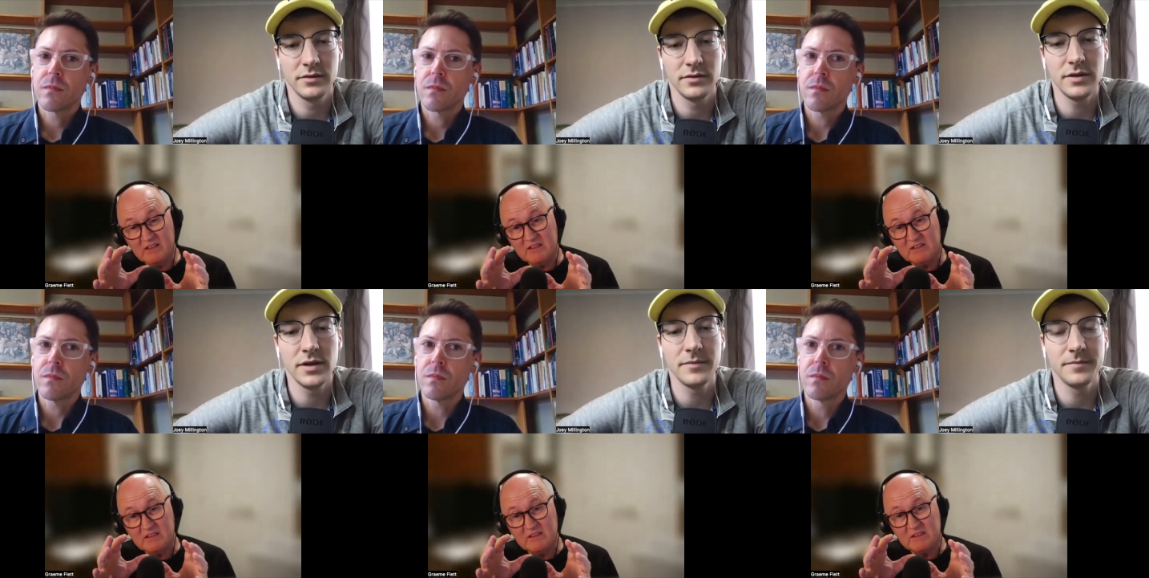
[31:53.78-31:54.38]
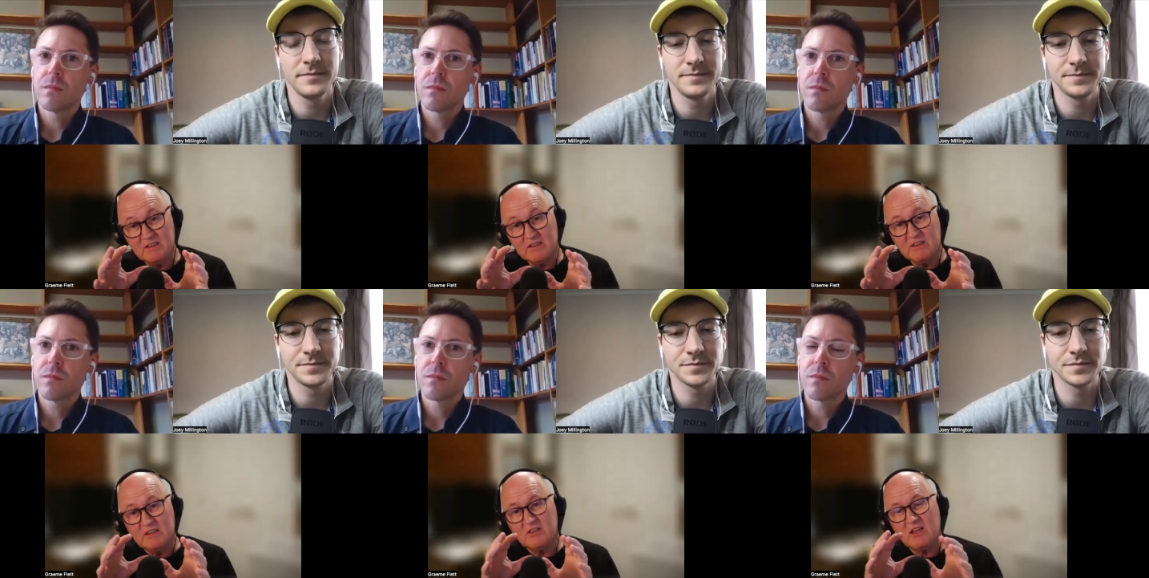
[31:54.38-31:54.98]
Speaker 1: Yeah.
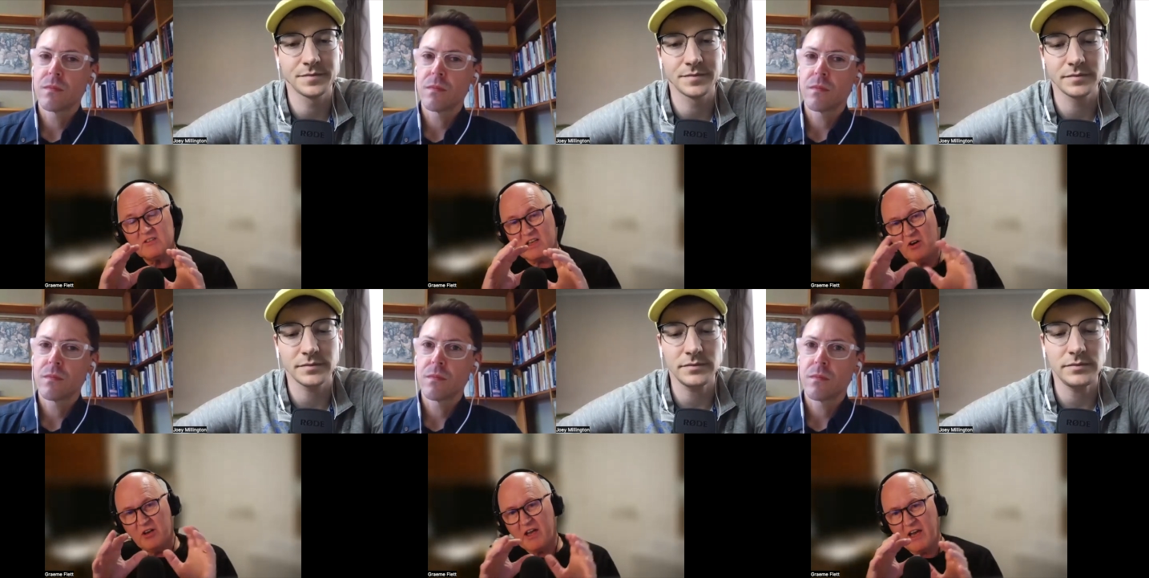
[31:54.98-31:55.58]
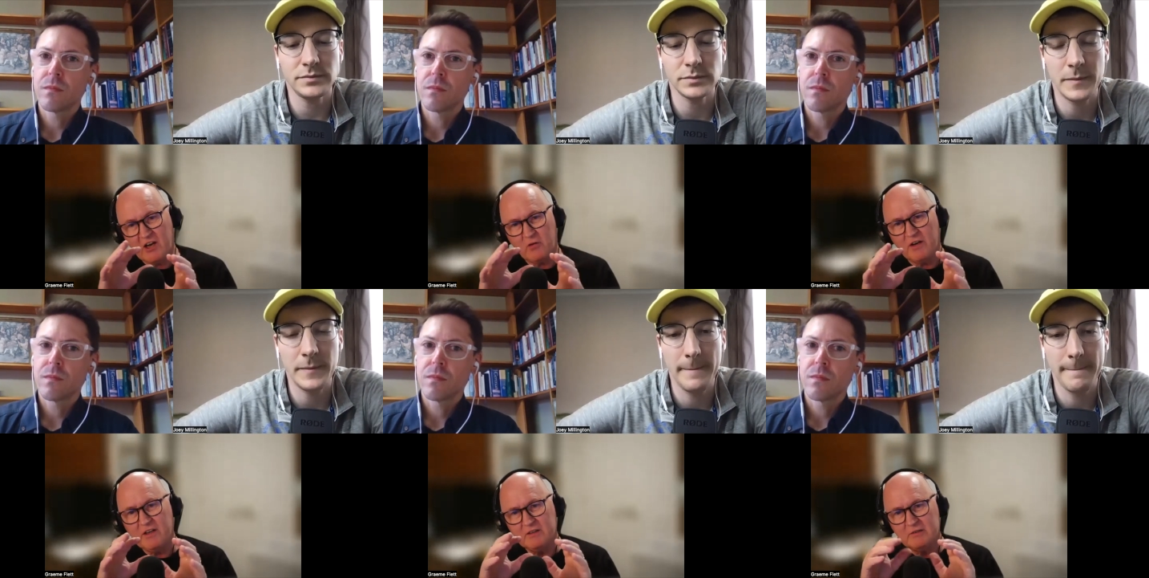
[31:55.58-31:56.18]
As a kind of
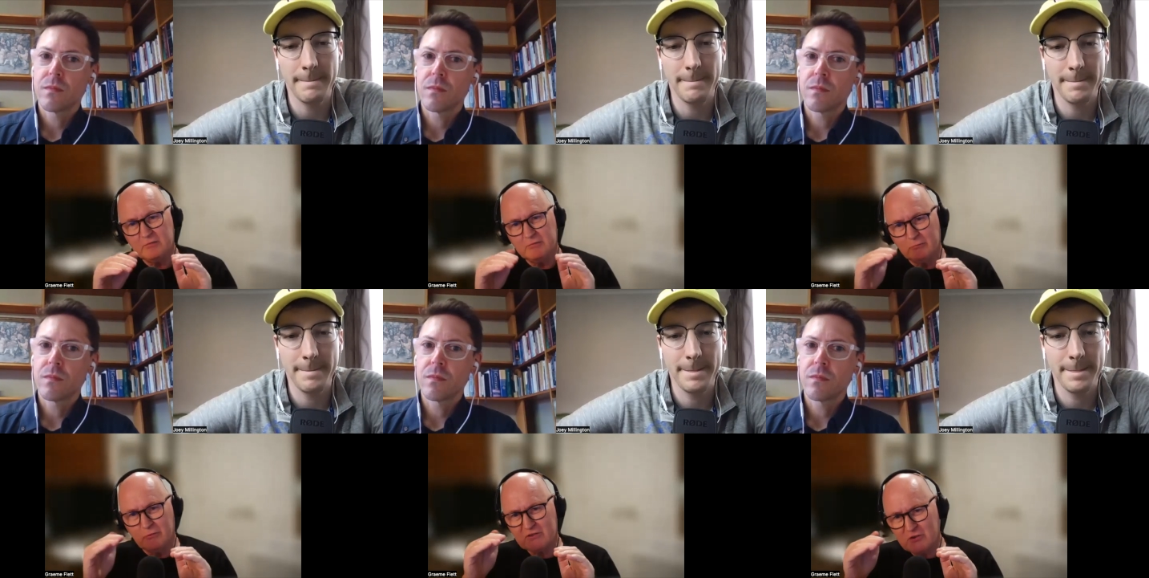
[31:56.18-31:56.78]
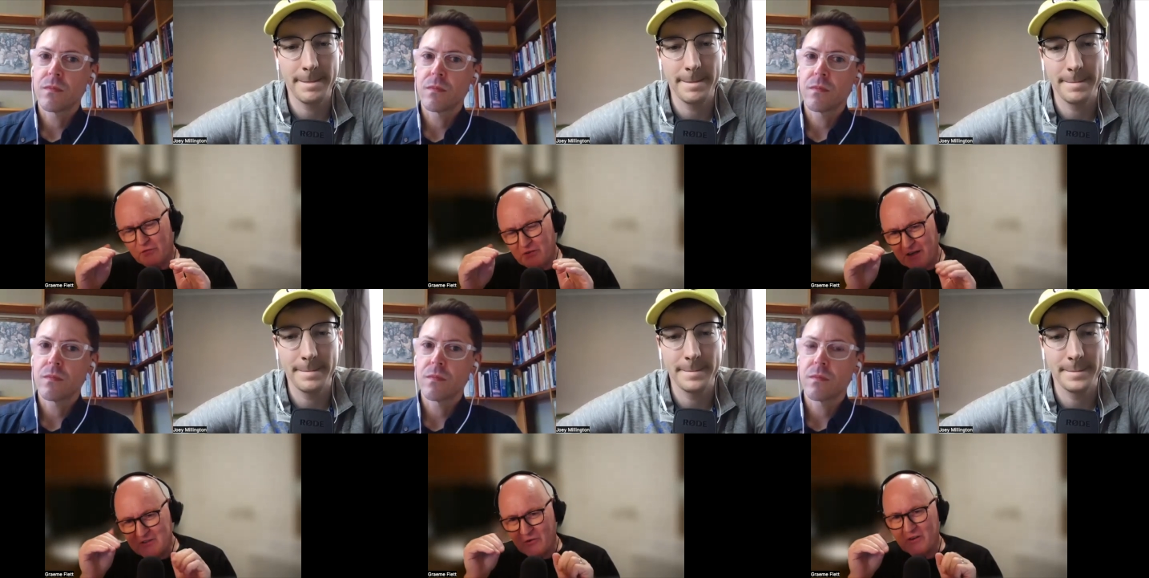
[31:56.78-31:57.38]
category with soft
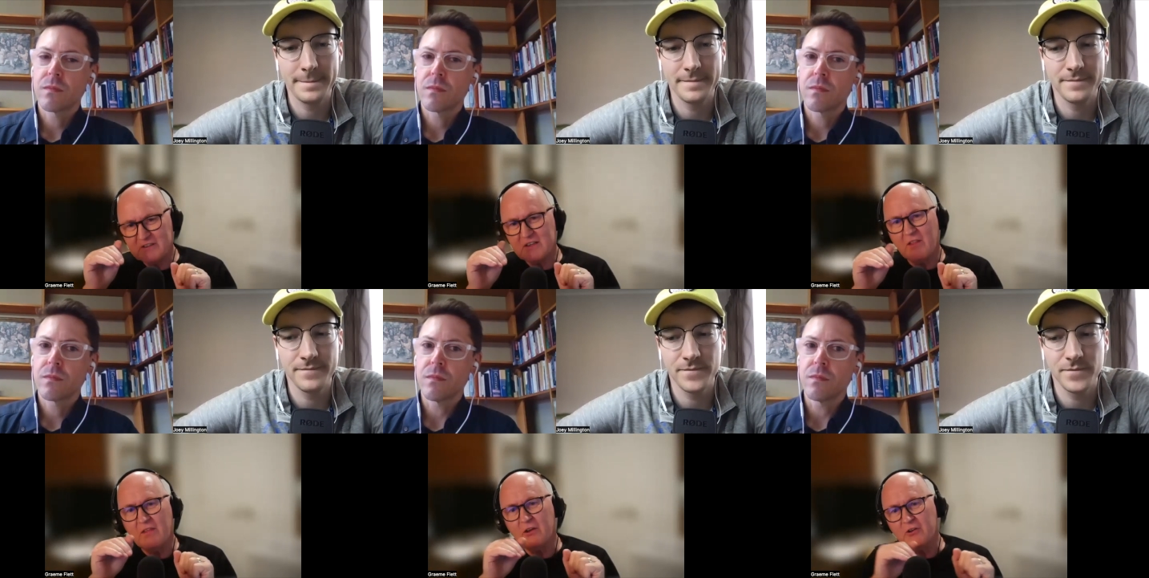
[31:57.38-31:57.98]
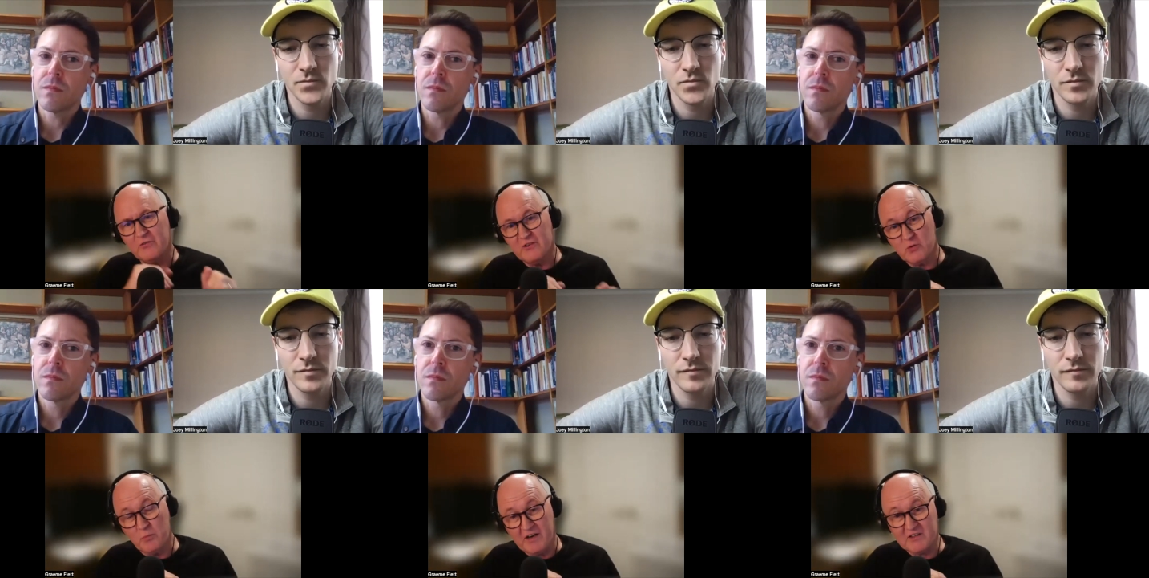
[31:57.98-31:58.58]
ends on it, and then individual
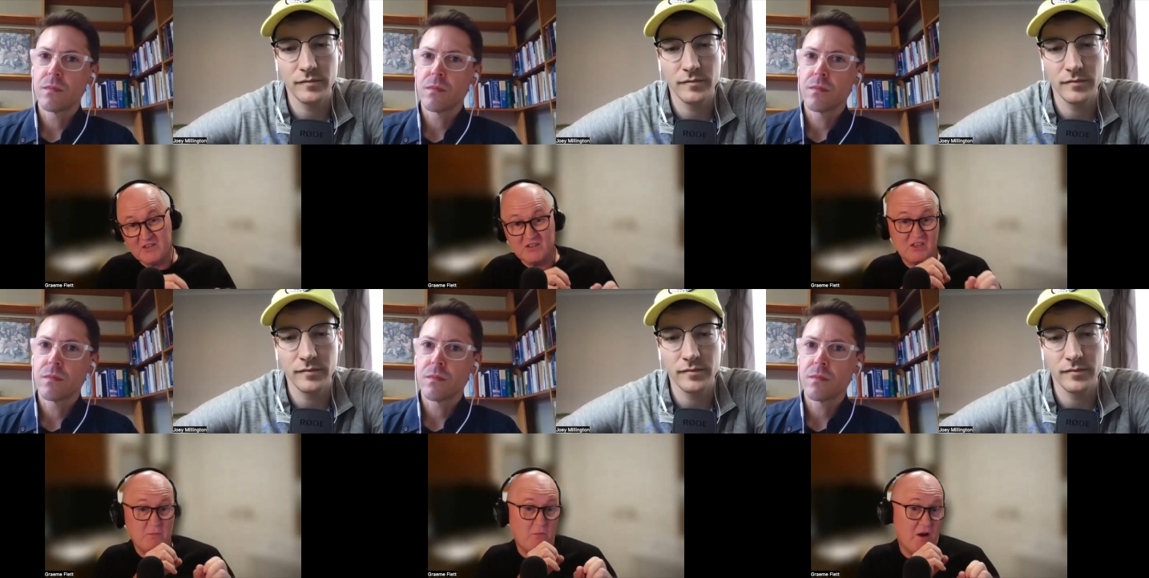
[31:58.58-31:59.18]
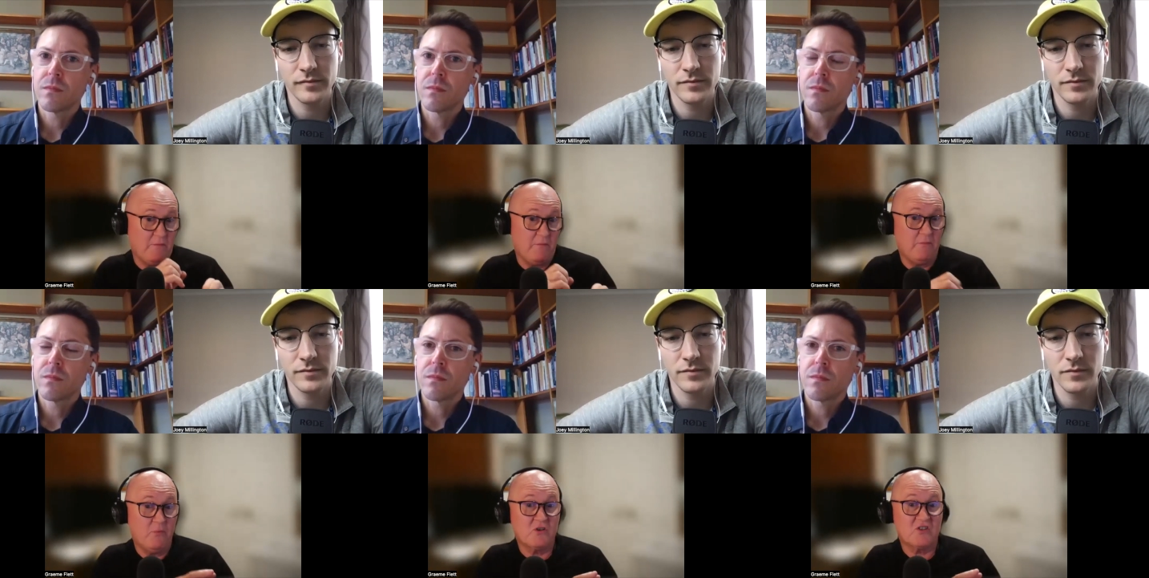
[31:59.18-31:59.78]
practices that might
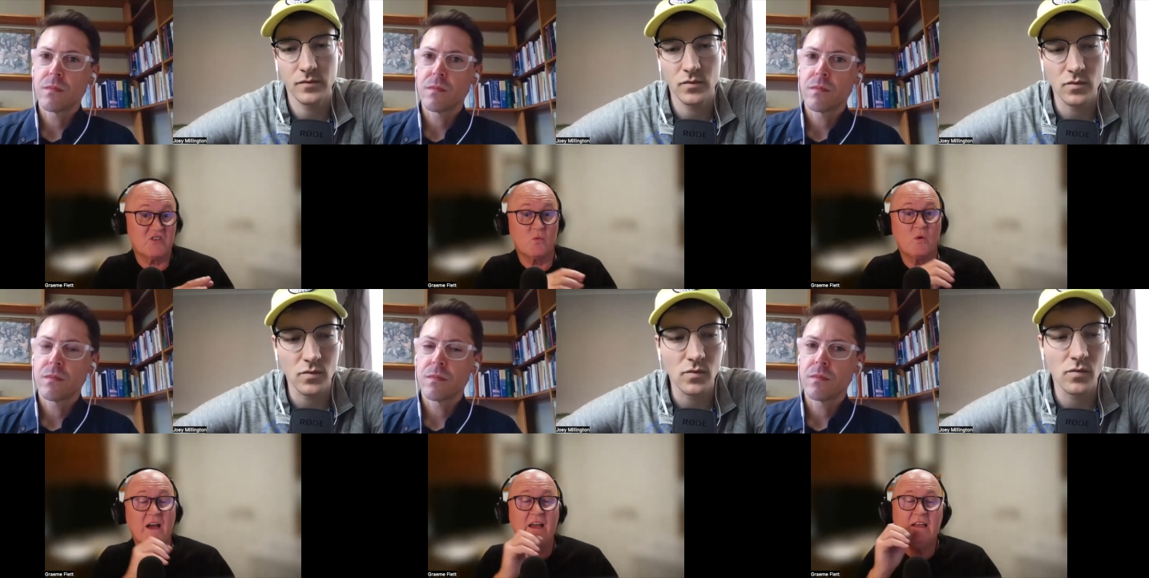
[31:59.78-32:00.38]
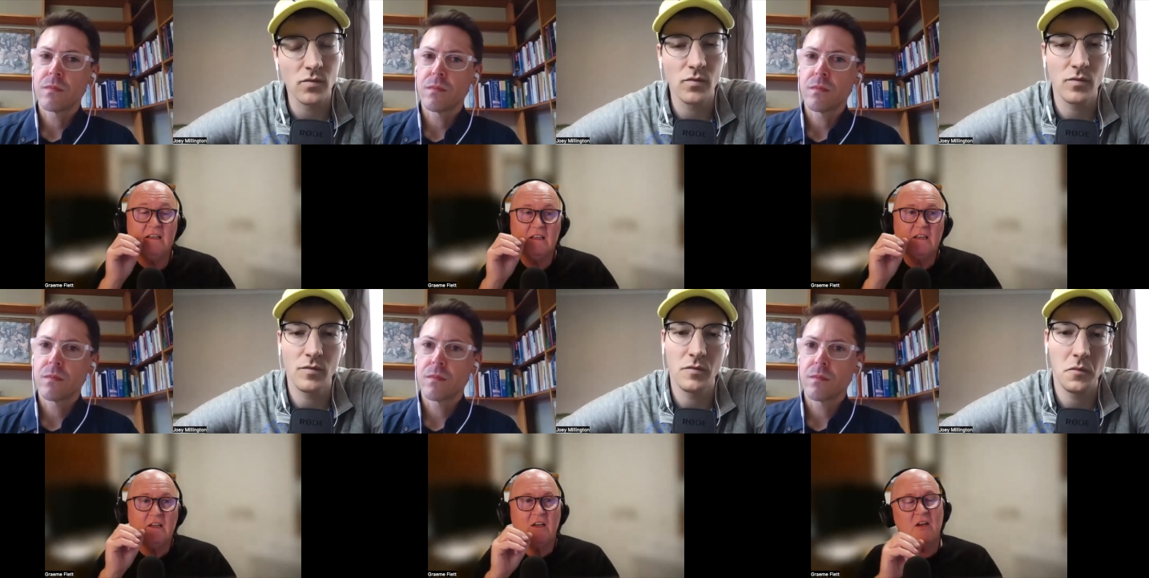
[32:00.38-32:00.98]
push us away. Mm.
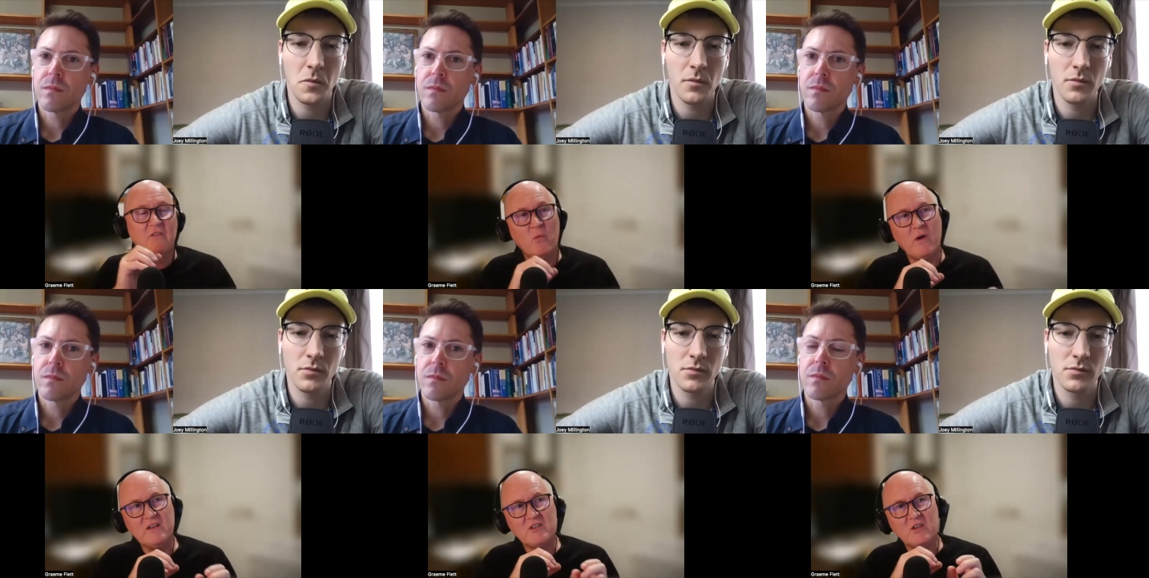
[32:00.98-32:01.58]
If I went to the